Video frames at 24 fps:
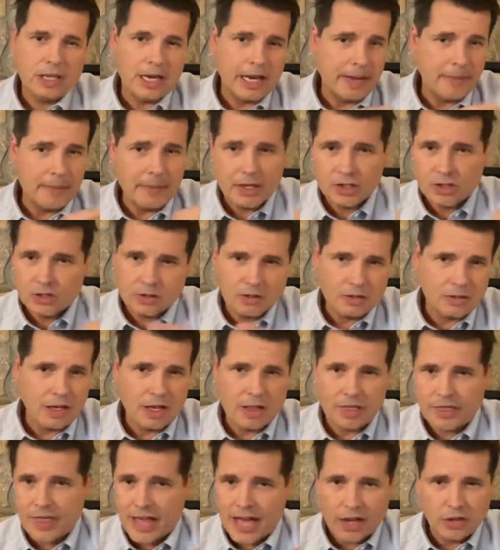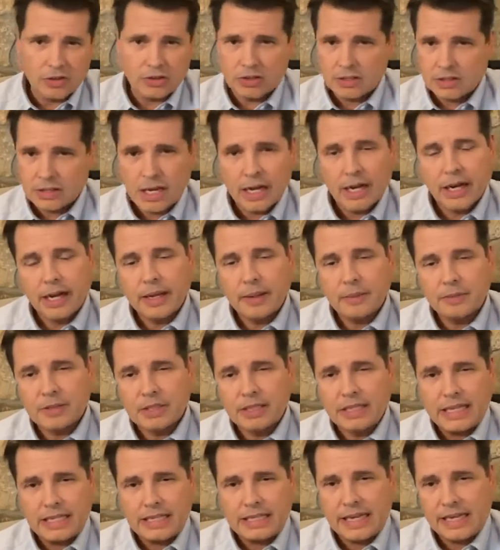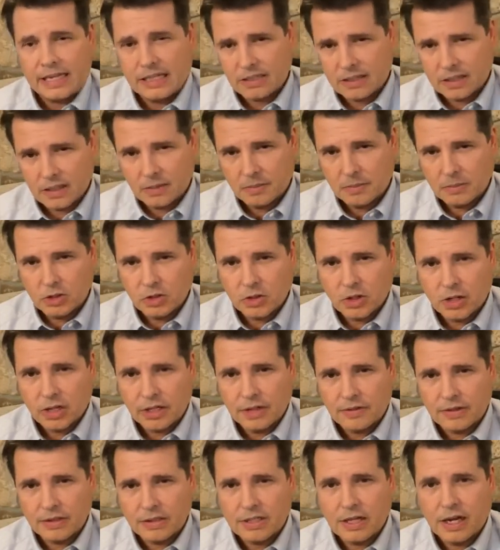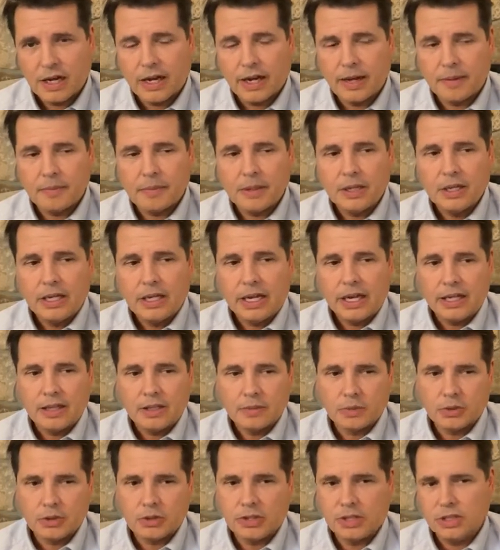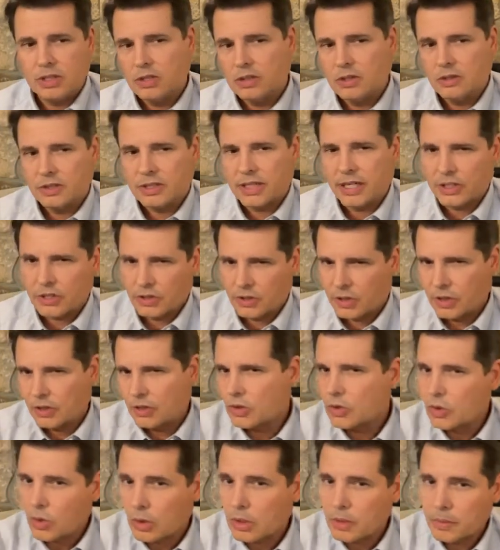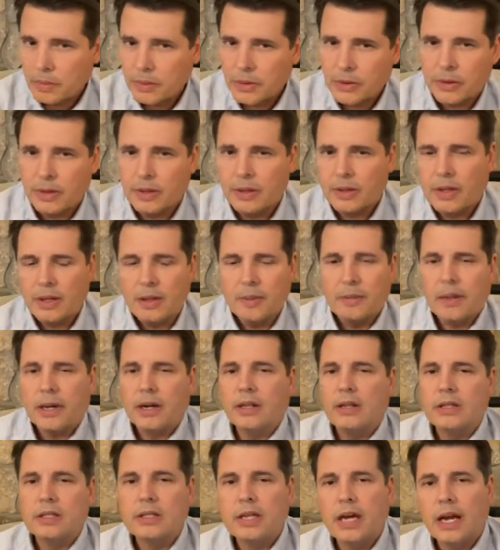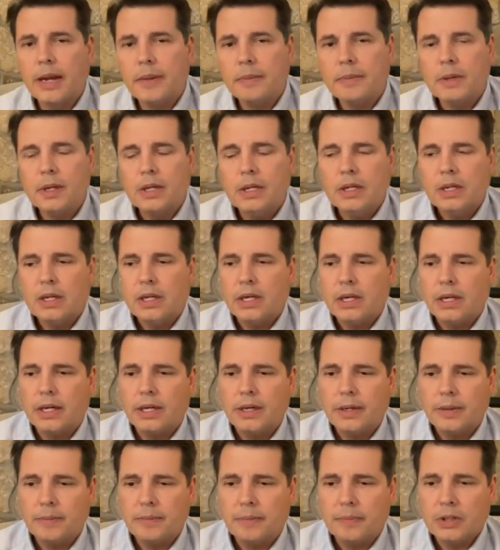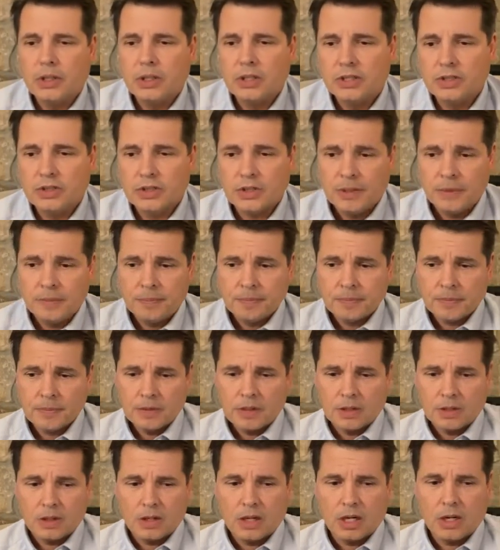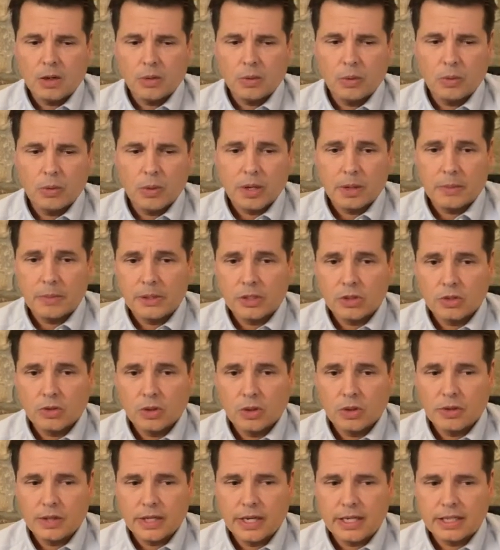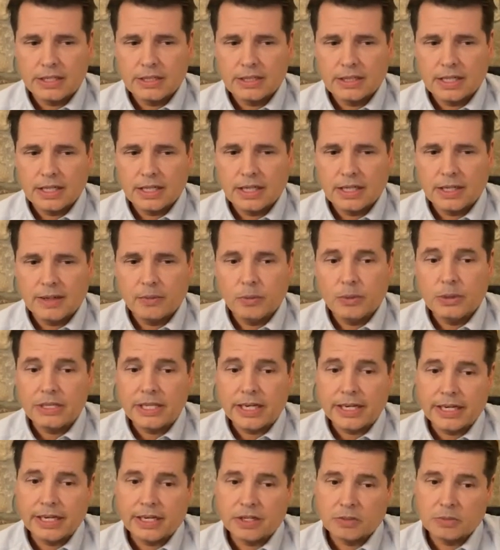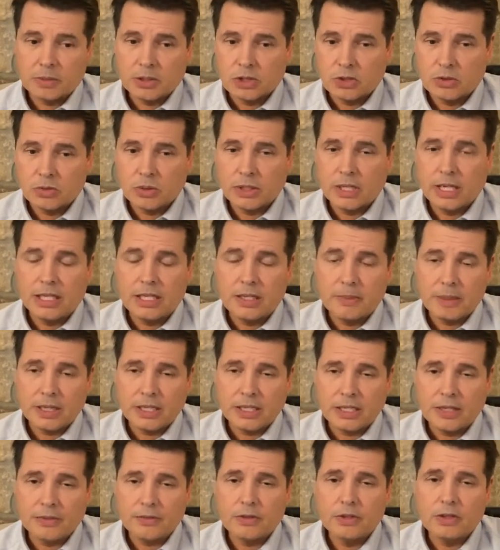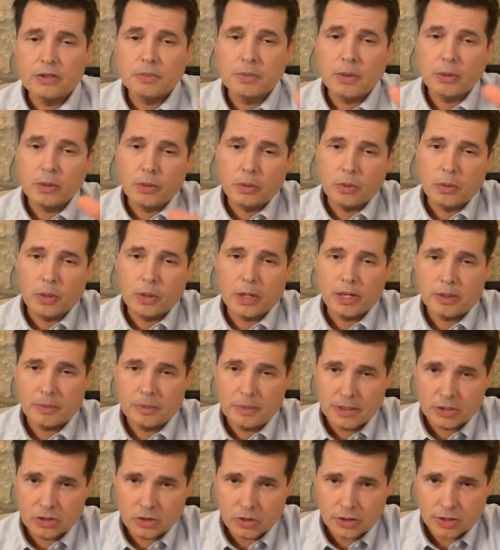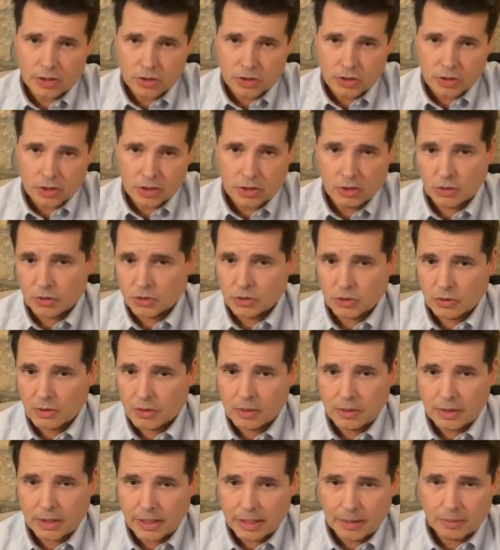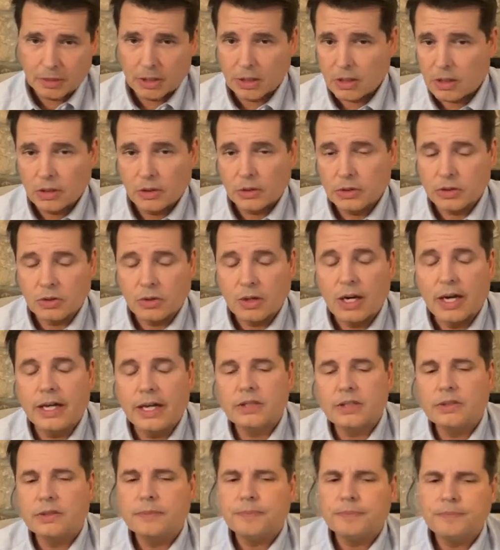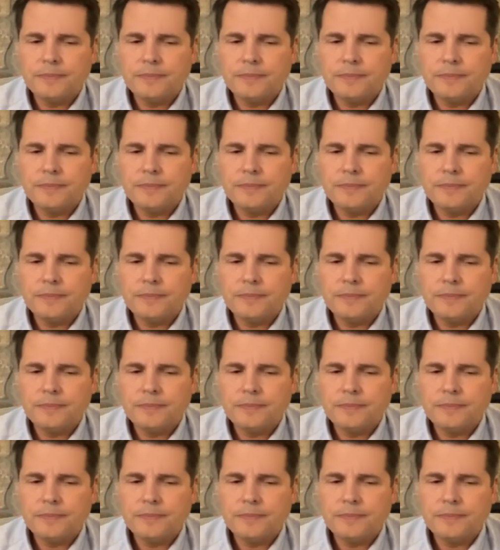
I measure 1,000 times, and that takes the majority of the time, and the procedure is actually the shorter period amount of the time, because we want to make sure that we take out as much as we can to make a difference, but we want to make sure that you're able to close your eyes.